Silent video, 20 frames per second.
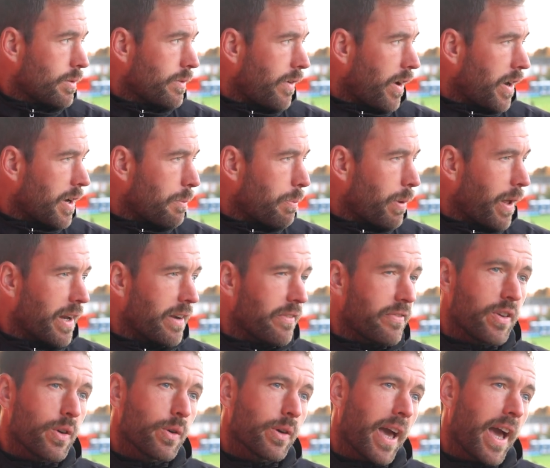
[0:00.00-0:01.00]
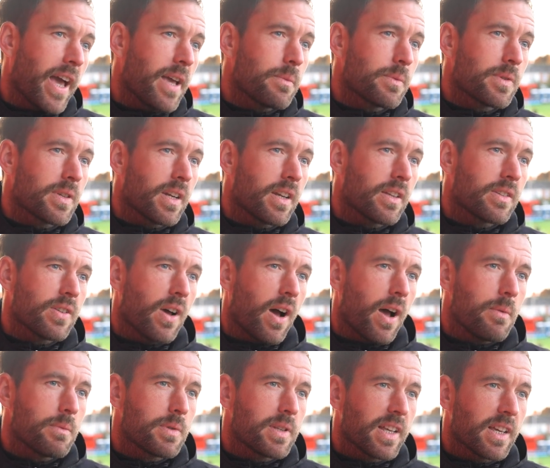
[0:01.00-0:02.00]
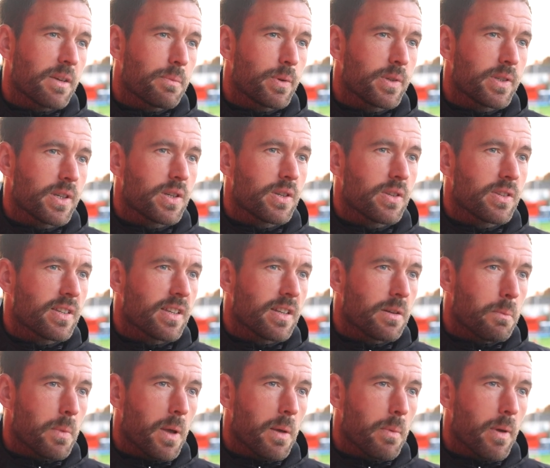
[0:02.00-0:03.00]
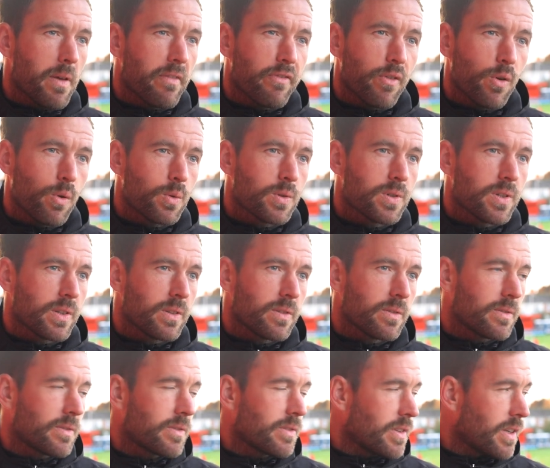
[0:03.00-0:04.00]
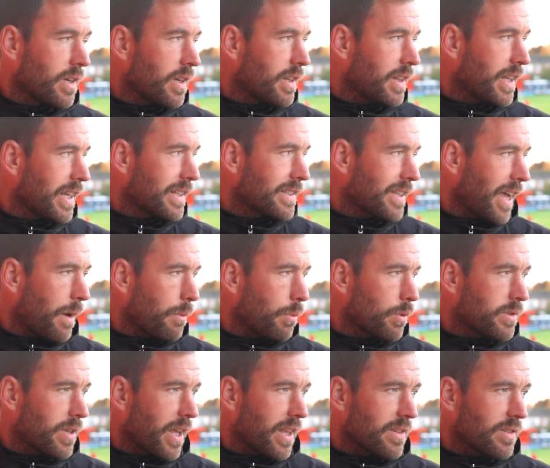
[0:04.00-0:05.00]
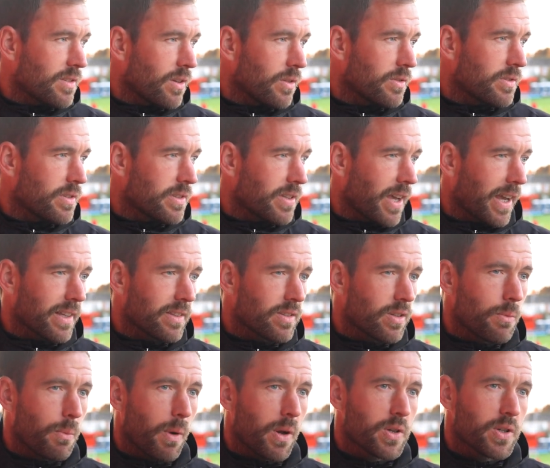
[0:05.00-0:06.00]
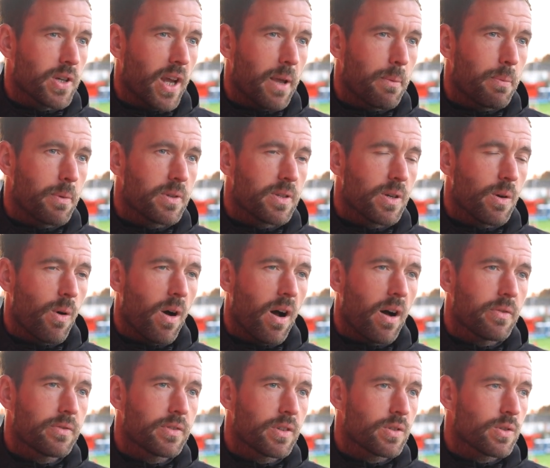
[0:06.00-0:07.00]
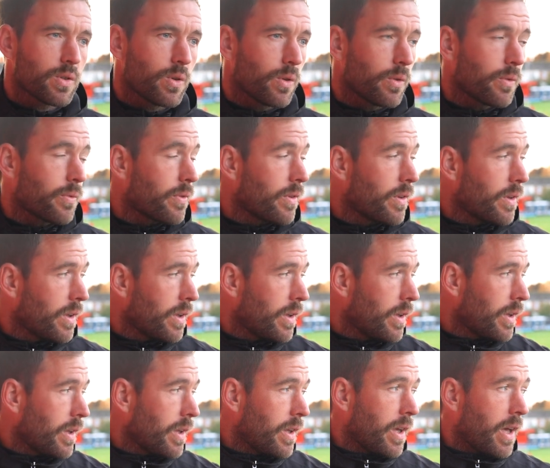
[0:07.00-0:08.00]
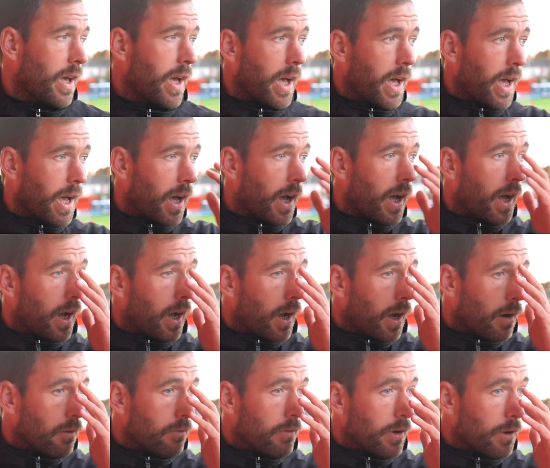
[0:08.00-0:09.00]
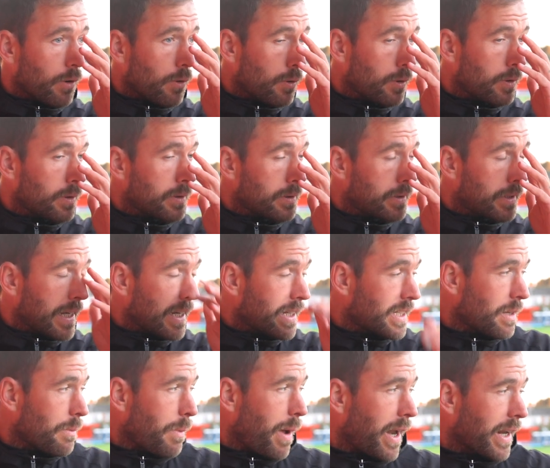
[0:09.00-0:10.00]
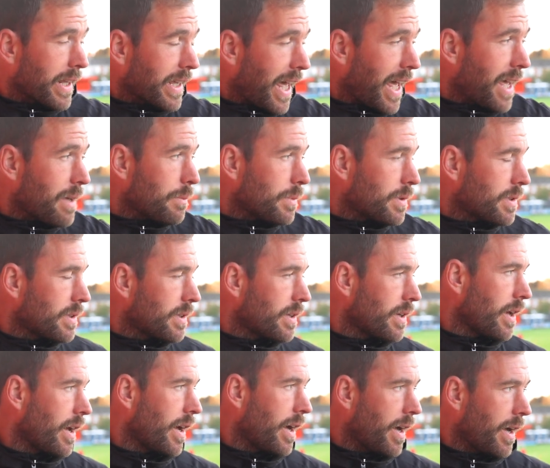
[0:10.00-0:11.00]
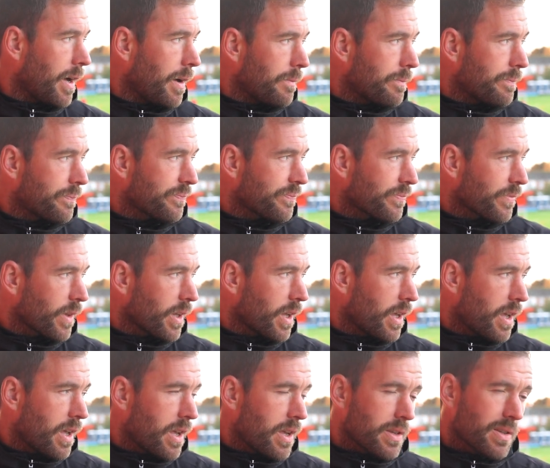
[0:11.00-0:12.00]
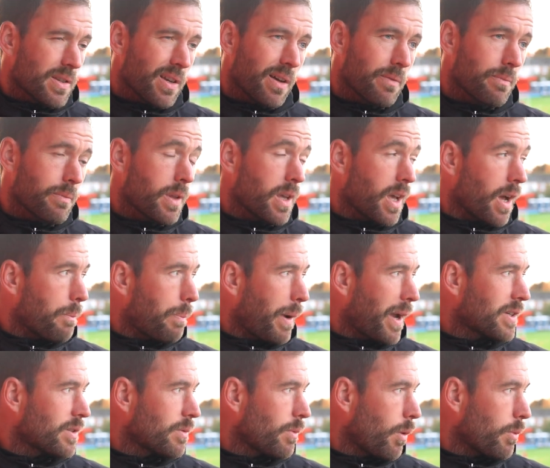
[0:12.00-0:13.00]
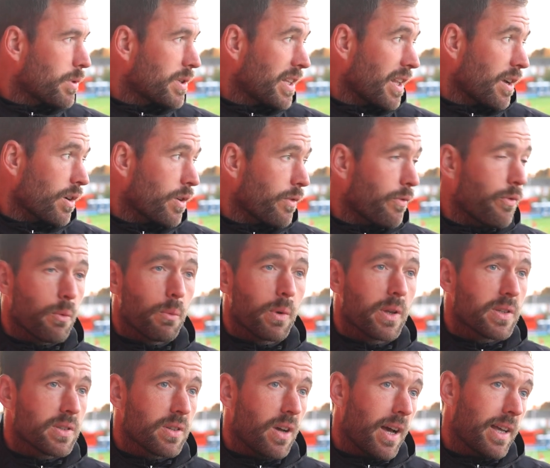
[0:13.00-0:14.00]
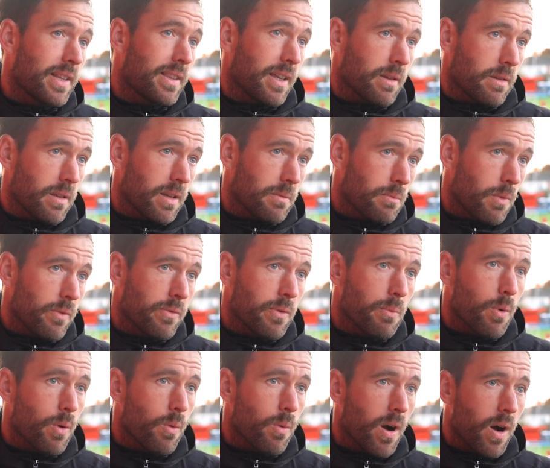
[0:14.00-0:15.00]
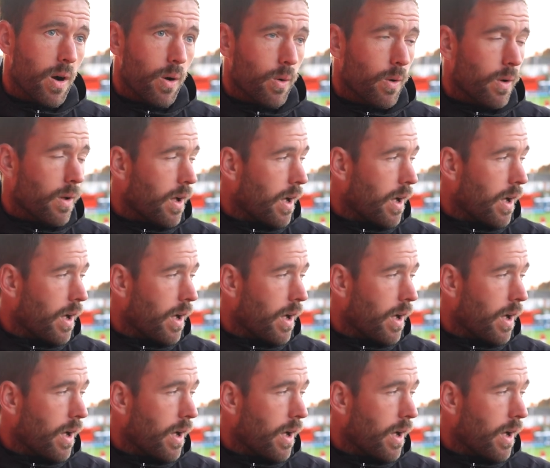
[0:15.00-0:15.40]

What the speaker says: they played a few games, and at times league positions can be a bit false, and the league table tends not to take too much shape until after sort of a real decent amount of games. Based on what we've seen, they're a good football side, they're movable well,